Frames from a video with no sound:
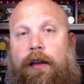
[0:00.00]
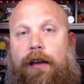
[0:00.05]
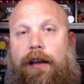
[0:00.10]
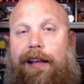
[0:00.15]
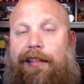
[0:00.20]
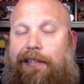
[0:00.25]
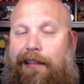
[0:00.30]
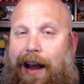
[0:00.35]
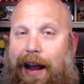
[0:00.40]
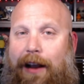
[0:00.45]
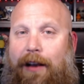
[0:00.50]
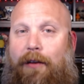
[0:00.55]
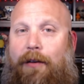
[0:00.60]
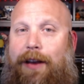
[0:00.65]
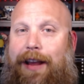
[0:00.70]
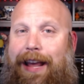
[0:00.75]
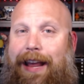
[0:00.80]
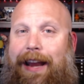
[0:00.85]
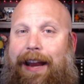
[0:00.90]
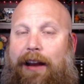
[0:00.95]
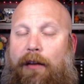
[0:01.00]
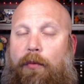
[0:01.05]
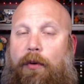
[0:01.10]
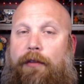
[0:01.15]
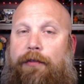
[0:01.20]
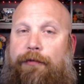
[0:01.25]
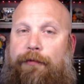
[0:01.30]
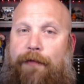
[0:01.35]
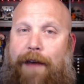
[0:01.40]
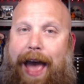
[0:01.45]
it's not going to get anywhere
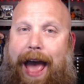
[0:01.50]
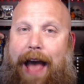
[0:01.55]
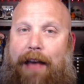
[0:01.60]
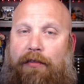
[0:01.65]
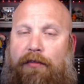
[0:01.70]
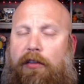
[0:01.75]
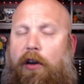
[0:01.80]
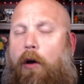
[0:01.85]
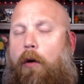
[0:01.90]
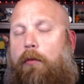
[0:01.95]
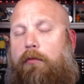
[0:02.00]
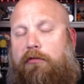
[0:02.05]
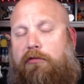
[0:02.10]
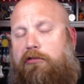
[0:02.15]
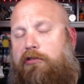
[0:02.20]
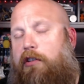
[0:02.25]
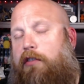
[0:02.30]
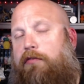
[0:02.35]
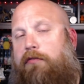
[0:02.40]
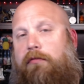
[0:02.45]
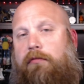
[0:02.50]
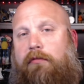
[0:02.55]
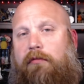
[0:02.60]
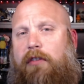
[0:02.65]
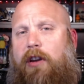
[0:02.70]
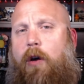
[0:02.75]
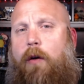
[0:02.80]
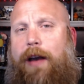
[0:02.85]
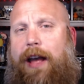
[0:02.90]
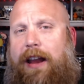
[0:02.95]
fast. So just
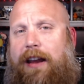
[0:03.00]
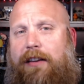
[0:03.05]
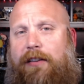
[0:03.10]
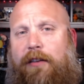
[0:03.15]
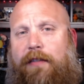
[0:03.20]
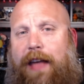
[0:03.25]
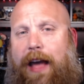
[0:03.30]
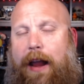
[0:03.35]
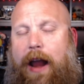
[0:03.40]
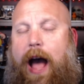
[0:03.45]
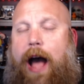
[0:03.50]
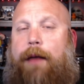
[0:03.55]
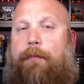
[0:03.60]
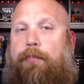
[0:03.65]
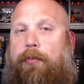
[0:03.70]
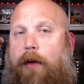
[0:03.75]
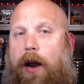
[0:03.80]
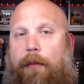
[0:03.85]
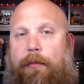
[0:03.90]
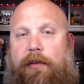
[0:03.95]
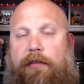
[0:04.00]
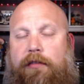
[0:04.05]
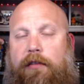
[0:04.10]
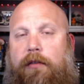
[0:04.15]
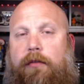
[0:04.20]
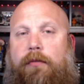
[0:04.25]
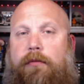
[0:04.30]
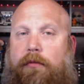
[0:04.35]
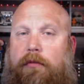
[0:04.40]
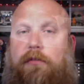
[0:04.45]
go ahead and do that. I promise
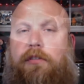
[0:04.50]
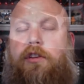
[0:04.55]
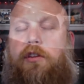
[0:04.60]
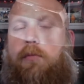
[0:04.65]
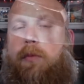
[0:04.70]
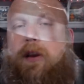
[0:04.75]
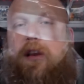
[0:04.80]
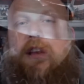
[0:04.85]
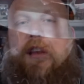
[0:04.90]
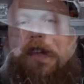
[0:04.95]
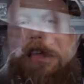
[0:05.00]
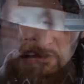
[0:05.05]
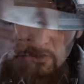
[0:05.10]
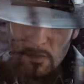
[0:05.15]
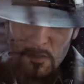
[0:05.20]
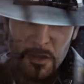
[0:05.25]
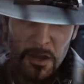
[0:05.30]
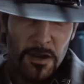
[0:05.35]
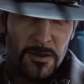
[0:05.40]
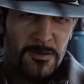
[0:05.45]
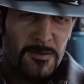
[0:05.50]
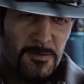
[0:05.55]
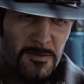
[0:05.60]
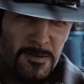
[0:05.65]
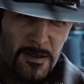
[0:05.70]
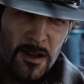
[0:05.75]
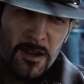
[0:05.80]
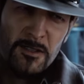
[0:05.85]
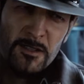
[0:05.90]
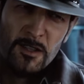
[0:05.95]
you, you would love it
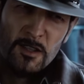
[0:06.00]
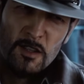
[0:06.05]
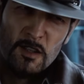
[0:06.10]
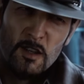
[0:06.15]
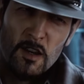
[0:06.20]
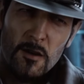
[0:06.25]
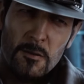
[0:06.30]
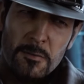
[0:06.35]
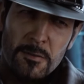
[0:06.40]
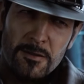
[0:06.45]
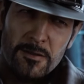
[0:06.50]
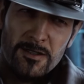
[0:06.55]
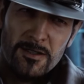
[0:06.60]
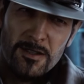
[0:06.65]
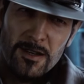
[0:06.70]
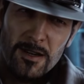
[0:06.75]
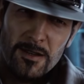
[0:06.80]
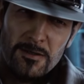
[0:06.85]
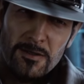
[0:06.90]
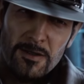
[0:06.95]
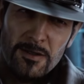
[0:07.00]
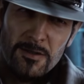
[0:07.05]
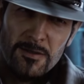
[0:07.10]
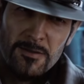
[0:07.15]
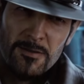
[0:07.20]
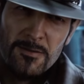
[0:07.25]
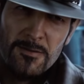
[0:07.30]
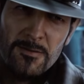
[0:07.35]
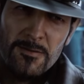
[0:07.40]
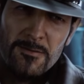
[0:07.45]
if you did, because
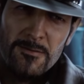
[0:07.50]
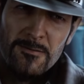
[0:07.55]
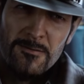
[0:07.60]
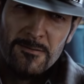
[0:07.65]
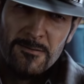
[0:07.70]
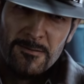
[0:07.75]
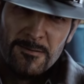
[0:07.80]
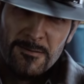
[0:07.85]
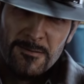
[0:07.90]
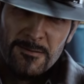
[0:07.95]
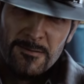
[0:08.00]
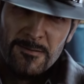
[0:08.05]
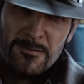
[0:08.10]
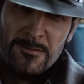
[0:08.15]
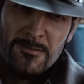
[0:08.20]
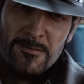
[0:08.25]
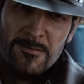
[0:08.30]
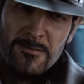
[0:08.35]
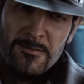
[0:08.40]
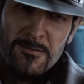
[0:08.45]
beards. So what